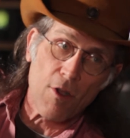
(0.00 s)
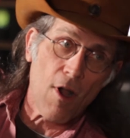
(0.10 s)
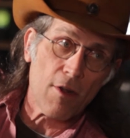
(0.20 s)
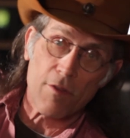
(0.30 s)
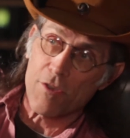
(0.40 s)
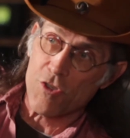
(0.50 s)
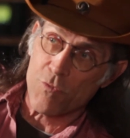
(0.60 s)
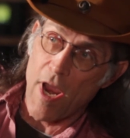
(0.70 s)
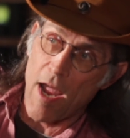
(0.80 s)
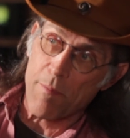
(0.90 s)
and caught on the
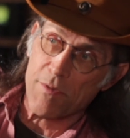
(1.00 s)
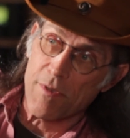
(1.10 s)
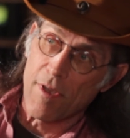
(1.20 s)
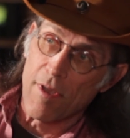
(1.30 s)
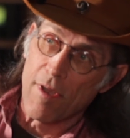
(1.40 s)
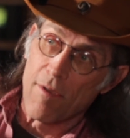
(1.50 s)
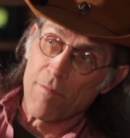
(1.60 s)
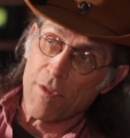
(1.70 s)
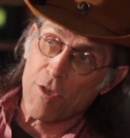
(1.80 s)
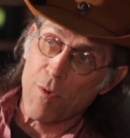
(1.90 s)
straps
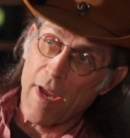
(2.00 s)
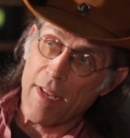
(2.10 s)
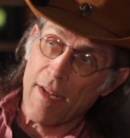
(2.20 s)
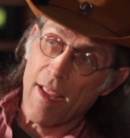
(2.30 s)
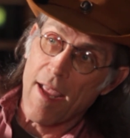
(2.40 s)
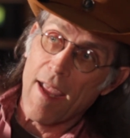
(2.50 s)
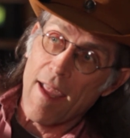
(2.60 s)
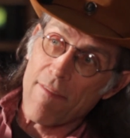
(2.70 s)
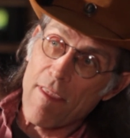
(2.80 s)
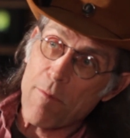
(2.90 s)
for the crane.
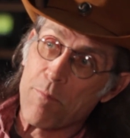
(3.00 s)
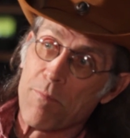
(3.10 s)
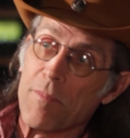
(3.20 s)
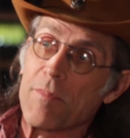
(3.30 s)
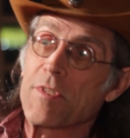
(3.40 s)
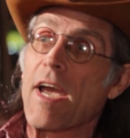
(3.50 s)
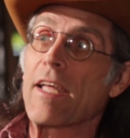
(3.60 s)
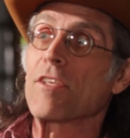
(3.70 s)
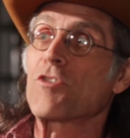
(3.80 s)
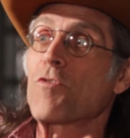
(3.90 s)
And they
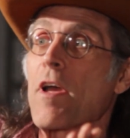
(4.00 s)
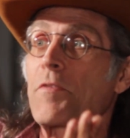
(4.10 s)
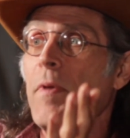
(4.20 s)
tightened the straps